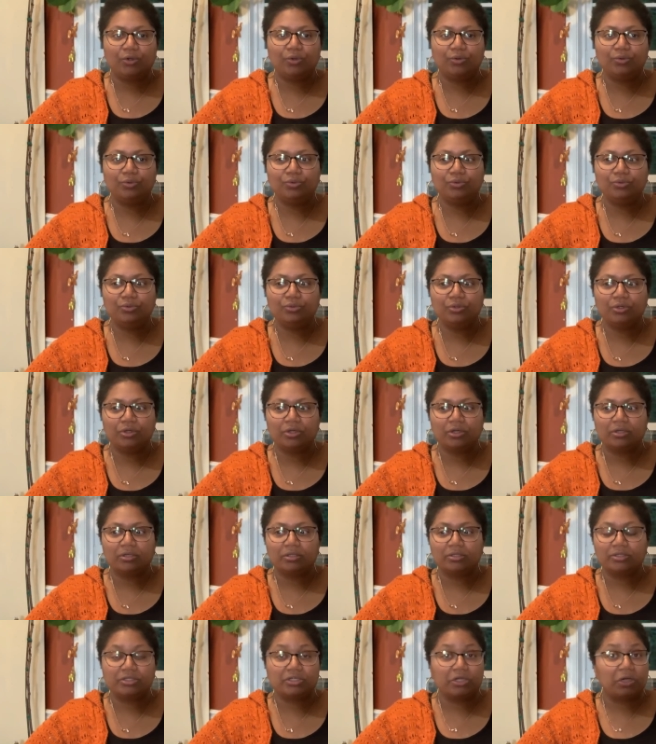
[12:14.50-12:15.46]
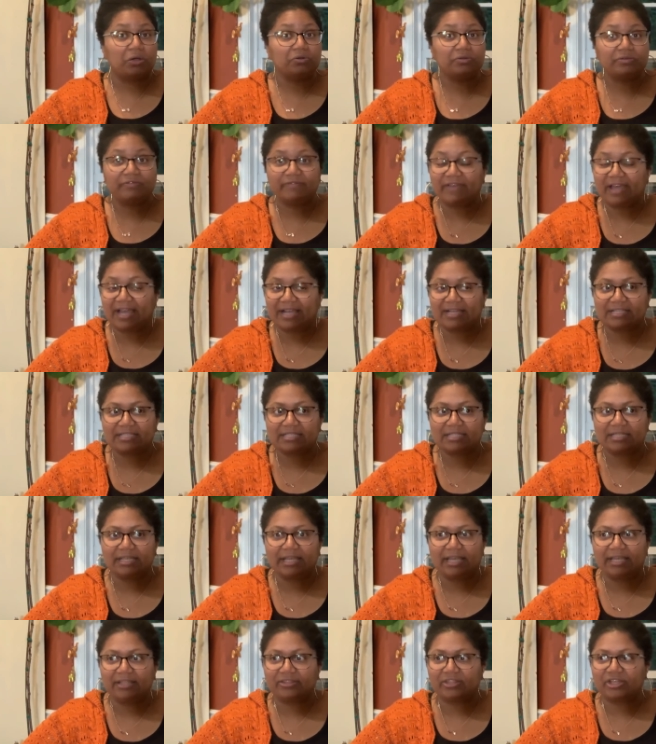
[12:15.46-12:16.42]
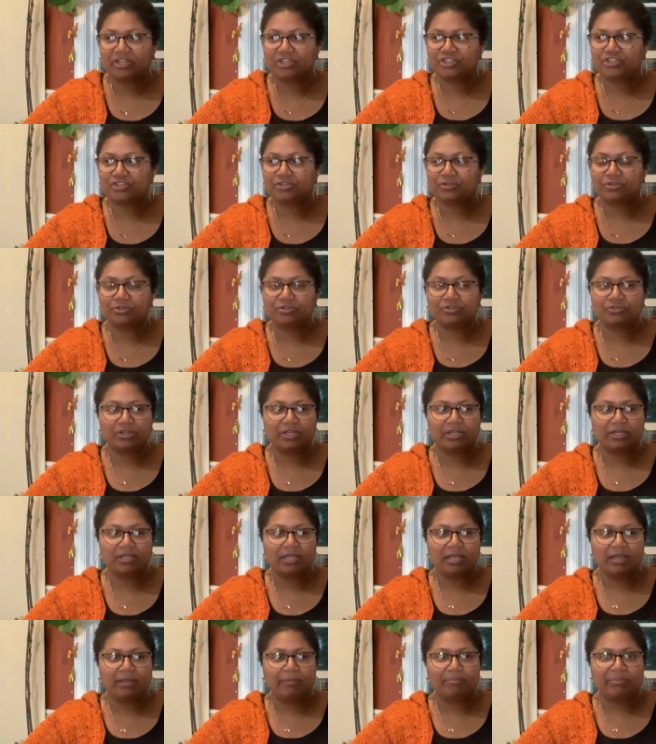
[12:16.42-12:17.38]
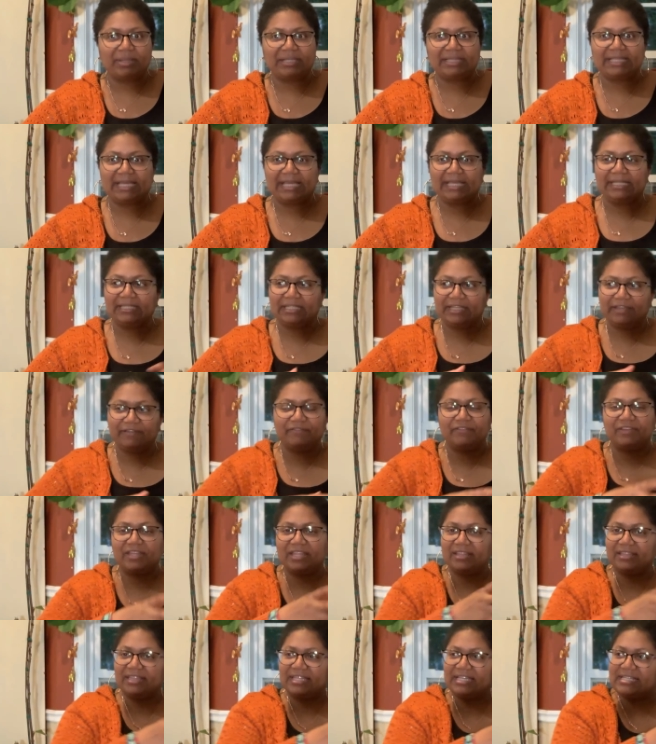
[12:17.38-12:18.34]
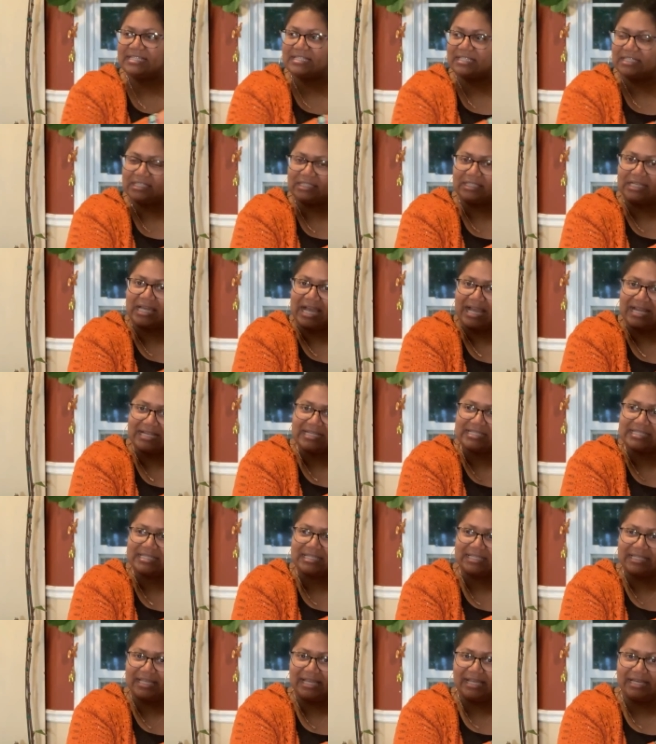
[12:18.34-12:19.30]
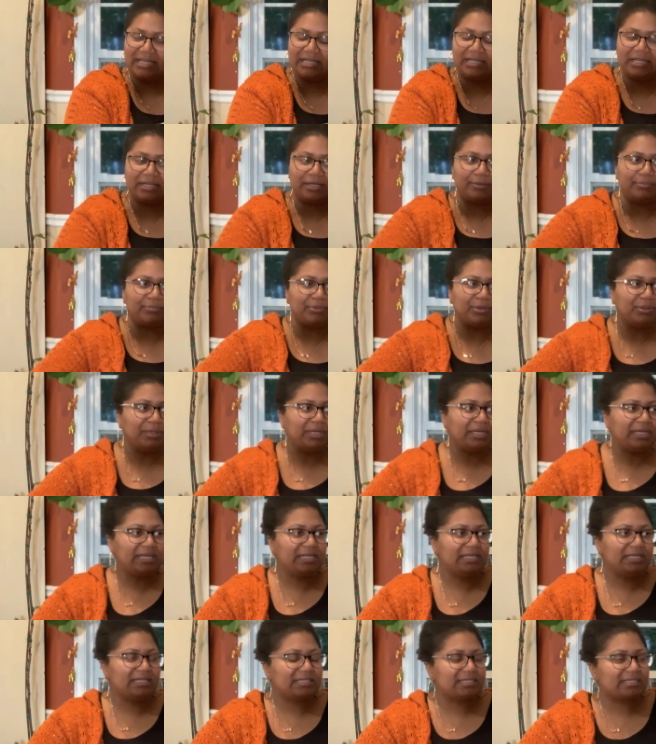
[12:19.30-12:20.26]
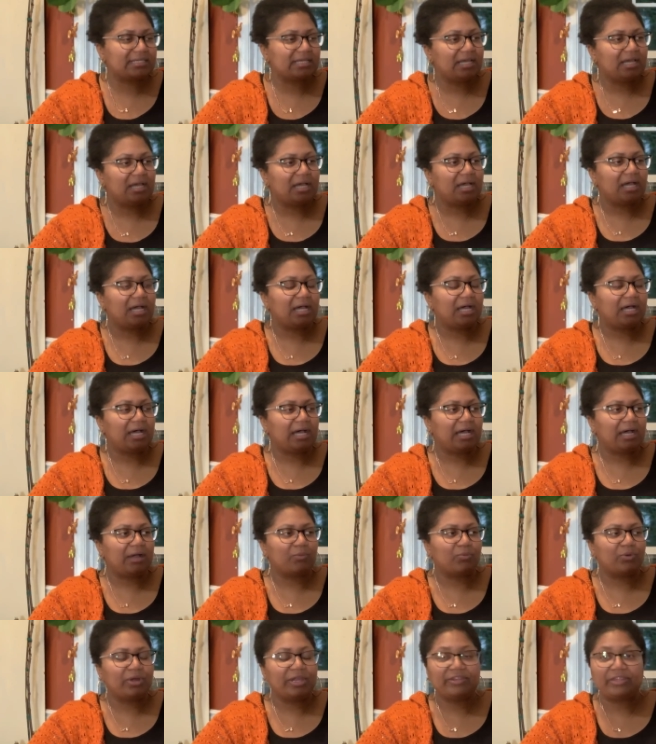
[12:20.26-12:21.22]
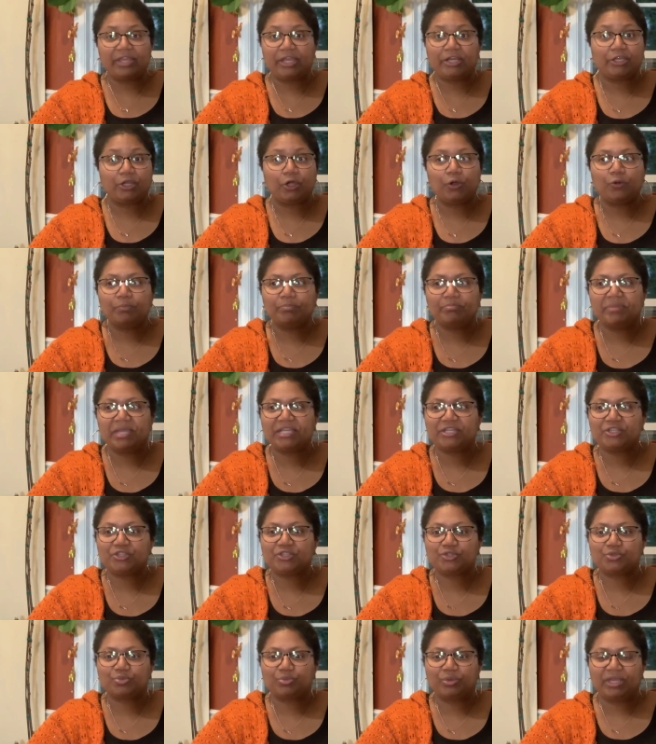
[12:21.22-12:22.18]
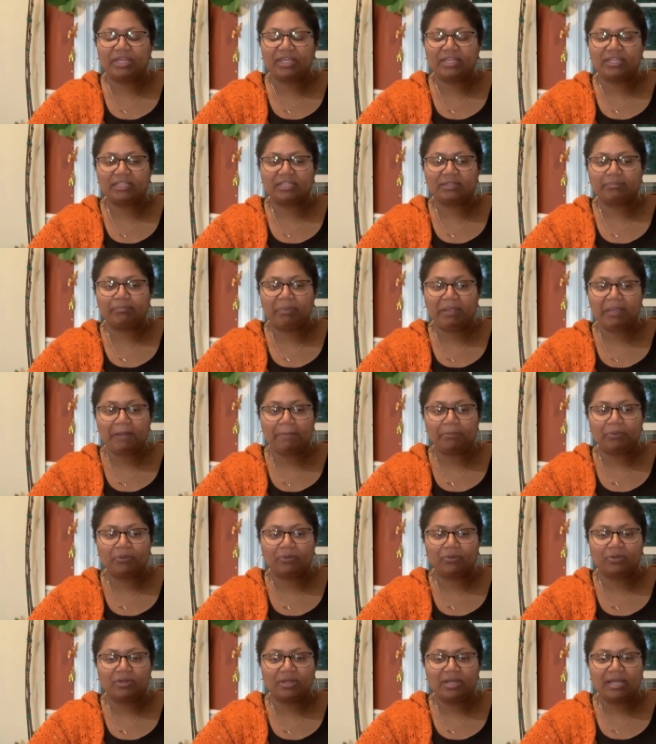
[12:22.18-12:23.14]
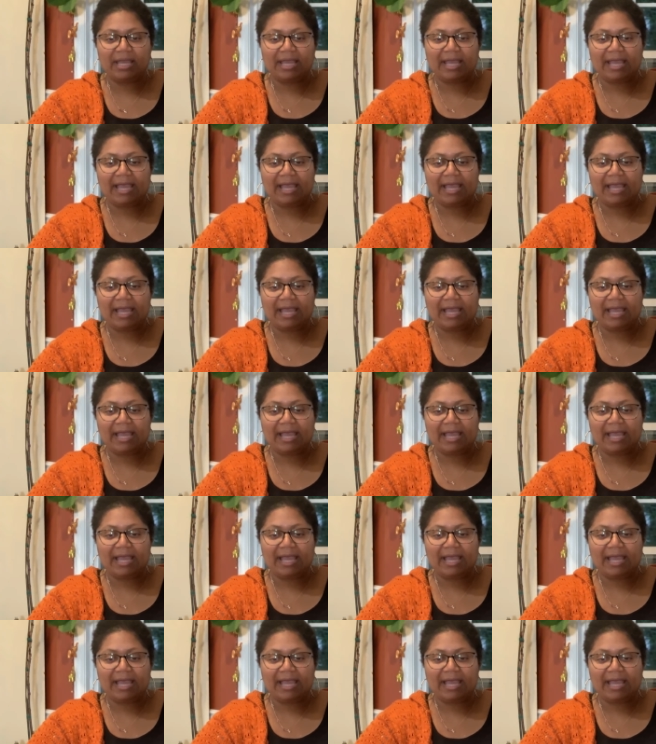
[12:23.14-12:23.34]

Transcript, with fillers: who don't vaccinate their children, but they live in these little isolated communities uh, where they don't mix with people.